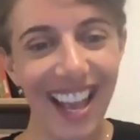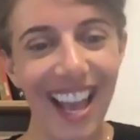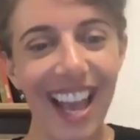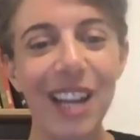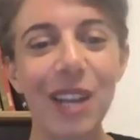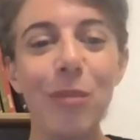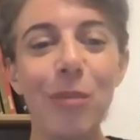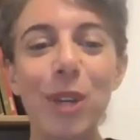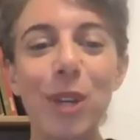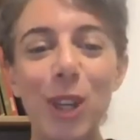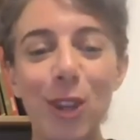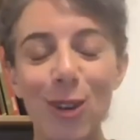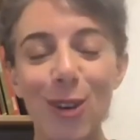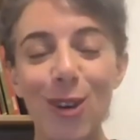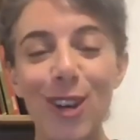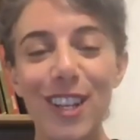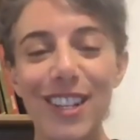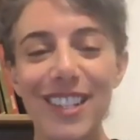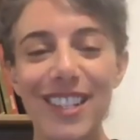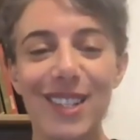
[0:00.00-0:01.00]
And I'm
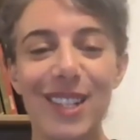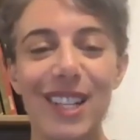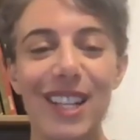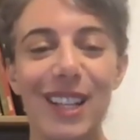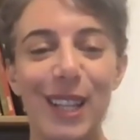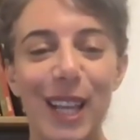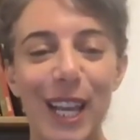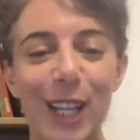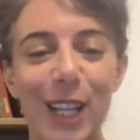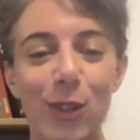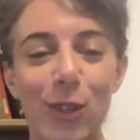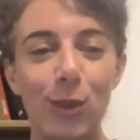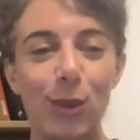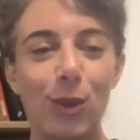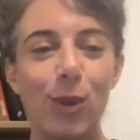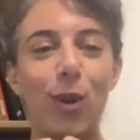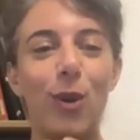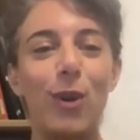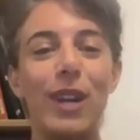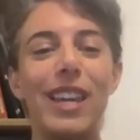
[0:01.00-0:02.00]
curious like to
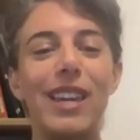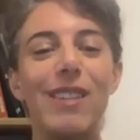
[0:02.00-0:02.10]
go